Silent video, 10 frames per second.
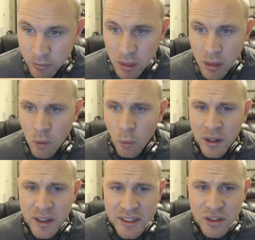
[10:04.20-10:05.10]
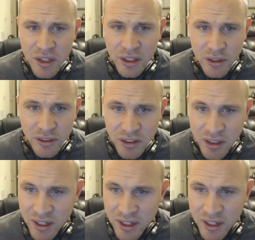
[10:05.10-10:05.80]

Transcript: One of these skills